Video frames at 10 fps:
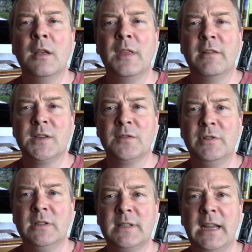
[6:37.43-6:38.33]
then there's a
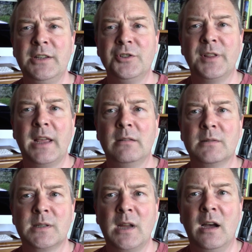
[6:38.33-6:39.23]
real danger they'll
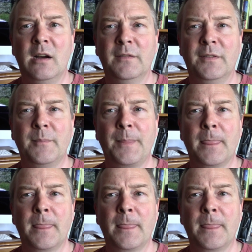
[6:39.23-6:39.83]
starve.